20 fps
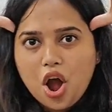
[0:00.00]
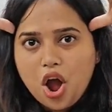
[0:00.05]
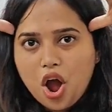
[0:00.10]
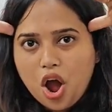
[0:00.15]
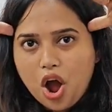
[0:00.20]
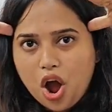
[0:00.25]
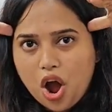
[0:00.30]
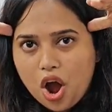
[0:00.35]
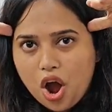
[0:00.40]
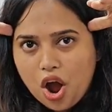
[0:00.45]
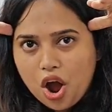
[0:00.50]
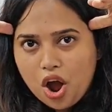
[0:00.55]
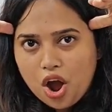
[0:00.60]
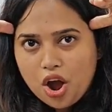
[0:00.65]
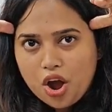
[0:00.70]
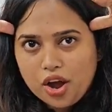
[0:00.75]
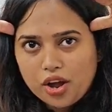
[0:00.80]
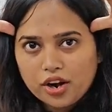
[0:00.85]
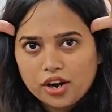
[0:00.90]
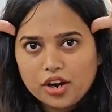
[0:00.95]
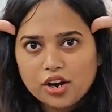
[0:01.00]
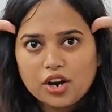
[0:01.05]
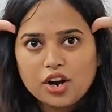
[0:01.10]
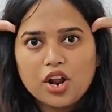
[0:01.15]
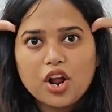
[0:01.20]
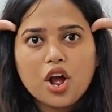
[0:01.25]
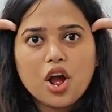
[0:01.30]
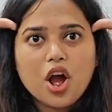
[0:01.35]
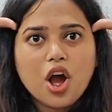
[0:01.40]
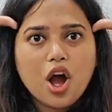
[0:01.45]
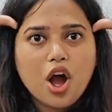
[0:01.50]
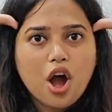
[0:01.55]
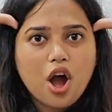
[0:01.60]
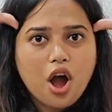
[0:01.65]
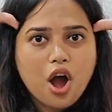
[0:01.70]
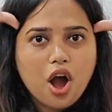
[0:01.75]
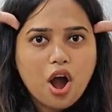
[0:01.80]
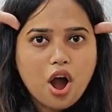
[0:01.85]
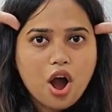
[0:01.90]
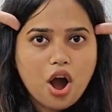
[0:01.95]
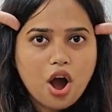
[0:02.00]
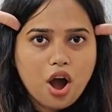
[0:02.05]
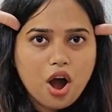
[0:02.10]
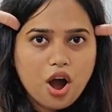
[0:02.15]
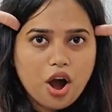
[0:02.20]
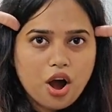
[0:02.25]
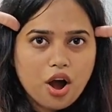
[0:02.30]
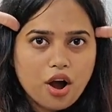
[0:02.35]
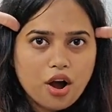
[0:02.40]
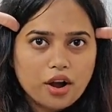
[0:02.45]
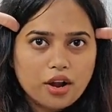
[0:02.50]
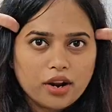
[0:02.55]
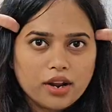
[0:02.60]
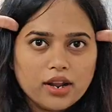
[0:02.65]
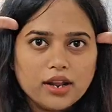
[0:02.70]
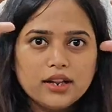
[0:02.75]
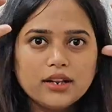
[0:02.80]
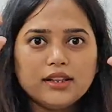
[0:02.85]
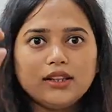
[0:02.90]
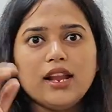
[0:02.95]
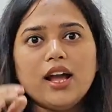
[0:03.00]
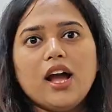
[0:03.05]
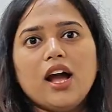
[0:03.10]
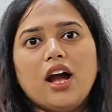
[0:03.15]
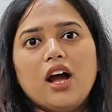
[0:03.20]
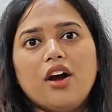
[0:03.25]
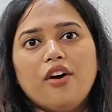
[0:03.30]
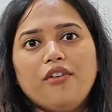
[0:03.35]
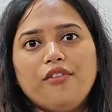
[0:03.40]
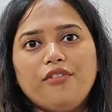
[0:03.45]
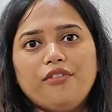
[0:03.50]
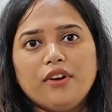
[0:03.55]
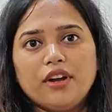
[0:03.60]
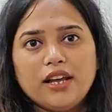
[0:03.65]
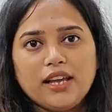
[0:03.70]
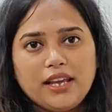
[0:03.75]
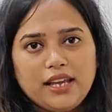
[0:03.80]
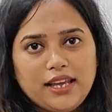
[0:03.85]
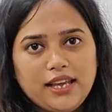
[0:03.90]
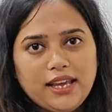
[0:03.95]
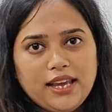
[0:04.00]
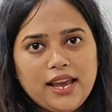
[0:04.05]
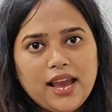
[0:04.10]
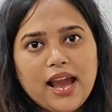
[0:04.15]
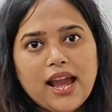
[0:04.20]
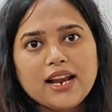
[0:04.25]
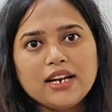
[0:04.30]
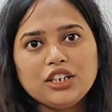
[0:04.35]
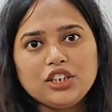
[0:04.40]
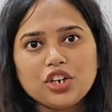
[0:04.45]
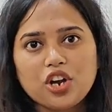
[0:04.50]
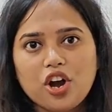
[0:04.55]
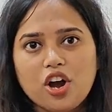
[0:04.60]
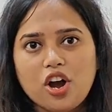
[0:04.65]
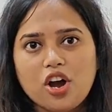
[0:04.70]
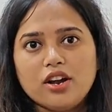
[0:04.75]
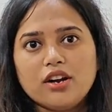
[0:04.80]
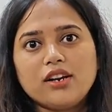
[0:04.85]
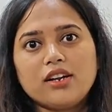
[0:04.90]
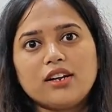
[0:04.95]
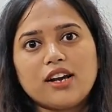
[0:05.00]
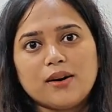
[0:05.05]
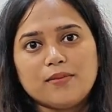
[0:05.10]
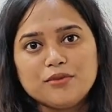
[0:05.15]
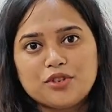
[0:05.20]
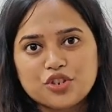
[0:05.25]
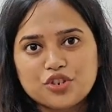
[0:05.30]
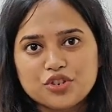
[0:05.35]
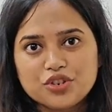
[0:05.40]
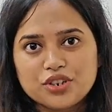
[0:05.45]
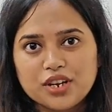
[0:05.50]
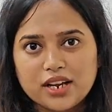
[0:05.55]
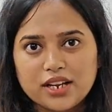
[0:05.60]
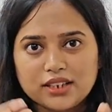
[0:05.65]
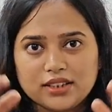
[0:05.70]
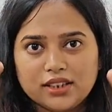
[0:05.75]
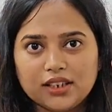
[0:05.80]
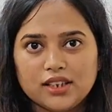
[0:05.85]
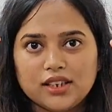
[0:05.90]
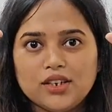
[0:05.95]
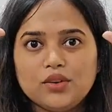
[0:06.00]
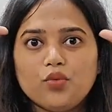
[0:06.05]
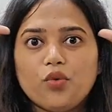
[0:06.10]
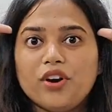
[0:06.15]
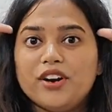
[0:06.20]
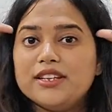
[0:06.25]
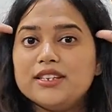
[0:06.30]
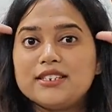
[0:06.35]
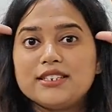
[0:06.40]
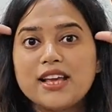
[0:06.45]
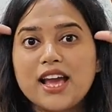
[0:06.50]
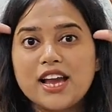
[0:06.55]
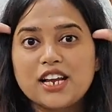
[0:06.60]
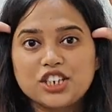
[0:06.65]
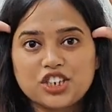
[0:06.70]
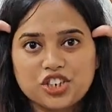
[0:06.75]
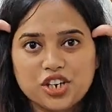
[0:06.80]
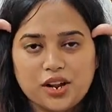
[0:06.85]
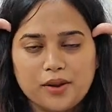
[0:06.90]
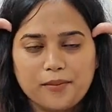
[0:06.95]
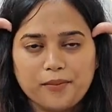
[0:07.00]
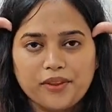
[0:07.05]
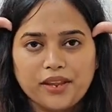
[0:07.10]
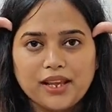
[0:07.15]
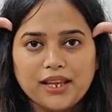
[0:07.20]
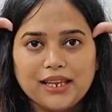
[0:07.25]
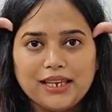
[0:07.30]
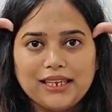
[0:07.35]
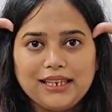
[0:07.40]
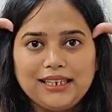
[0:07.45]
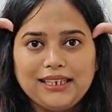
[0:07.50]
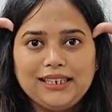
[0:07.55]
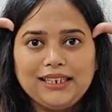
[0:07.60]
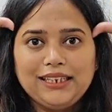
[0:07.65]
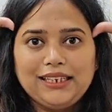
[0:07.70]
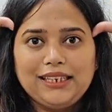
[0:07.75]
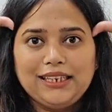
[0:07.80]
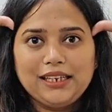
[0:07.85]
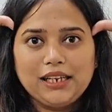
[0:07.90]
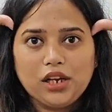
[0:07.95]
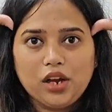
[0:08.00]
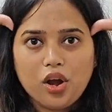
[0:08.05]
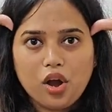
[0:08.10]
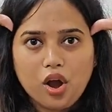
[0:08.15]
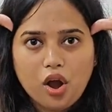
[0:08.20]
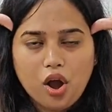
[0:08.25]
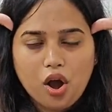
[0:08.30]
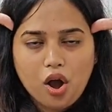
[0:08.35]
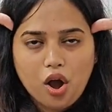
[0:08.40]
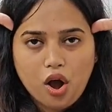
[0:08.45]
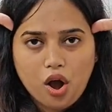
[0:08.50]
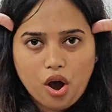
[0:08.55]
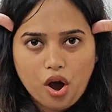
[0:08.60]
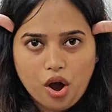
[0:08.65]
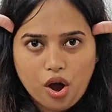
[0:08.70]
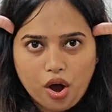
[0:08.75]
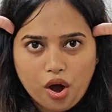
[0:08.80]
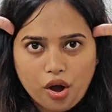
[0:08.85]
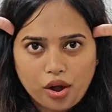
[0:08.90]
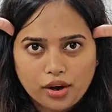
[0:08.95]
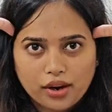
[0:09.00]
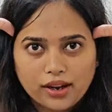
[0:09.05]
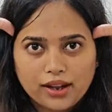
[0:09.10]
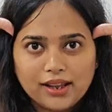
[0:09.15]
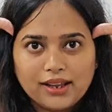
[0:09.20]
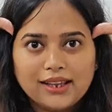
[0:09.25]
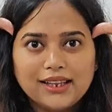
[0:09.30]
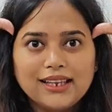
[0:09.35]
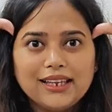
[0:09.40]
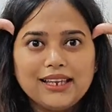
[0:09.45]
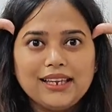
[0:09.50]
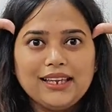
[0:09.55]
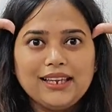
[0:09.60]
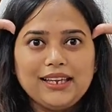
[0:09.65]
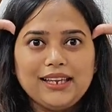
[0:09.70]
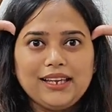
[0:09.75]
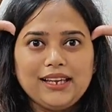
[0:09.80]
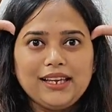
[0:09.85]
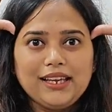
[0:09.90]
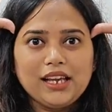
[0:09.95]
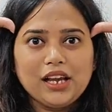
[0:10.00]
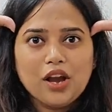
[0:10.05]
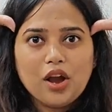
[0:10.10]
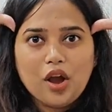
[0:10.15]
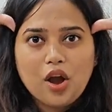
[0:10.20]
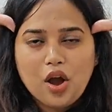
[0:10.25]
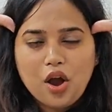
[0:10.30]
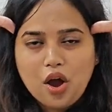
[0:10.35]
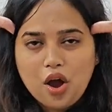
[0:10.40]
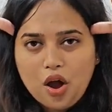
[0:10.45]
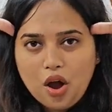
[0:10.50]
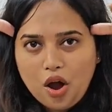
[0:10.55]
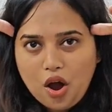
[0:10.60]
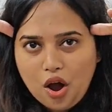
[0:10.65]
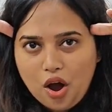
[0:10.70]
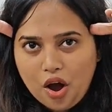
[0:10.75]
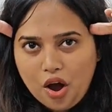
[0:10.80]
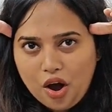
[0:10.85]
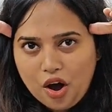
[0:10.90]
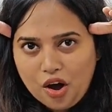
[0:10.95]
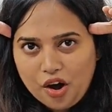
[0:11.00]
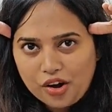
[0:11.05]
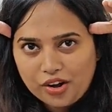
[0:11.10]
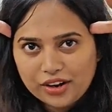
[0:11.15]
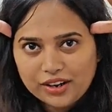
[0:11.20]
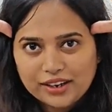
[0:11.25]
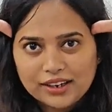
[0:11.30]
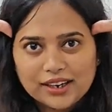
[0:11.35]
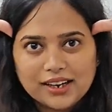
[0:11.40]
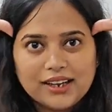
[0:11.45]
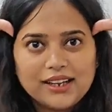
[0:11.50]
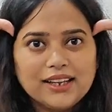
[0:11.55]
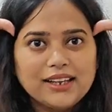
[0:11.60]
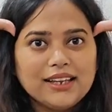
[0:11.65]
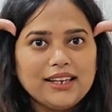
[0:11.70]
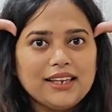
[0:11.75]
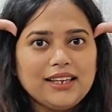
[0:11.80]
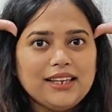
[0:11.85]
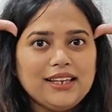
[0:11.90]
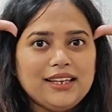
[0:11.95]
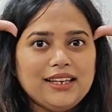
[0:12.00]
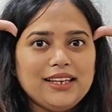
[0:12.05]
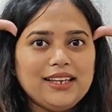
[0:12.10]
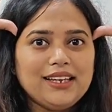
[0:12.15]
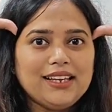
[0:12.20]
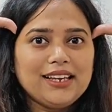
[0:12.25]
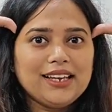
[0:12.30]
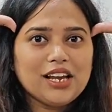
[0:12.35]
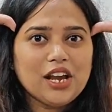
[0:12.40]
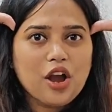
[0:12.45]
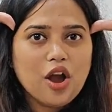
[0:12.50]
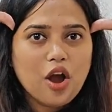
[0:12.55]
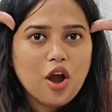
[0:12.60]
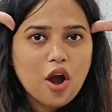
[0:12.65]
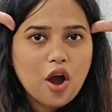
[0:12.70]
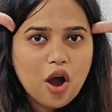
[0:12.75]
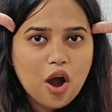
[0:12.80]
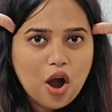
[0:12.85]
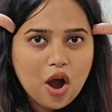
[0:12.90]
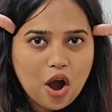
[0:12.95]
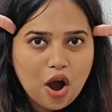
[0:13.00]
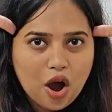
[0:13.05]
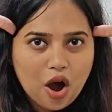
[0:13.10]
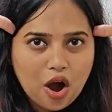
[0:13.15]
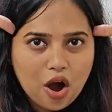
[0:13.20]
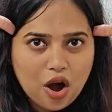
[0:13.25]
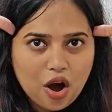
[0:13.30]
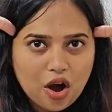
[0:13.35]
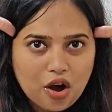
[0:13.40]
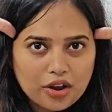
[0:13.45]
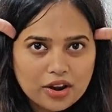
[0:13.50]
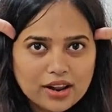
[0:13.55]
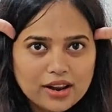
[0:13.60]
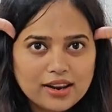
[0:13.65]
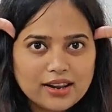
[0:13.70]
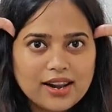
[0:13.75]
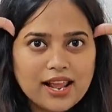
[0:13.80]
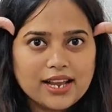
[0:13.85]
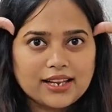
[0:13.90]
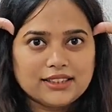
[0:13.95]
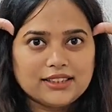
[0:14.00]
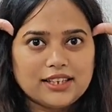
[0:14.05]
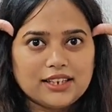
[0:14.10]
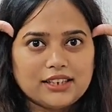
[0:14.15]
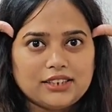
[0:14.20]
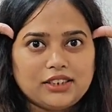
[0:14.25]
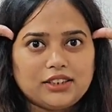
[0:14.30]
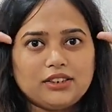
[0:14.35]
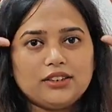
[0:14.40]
R, R. Now E and R comes together. What is the action? E, R, E, R, E, R, like that.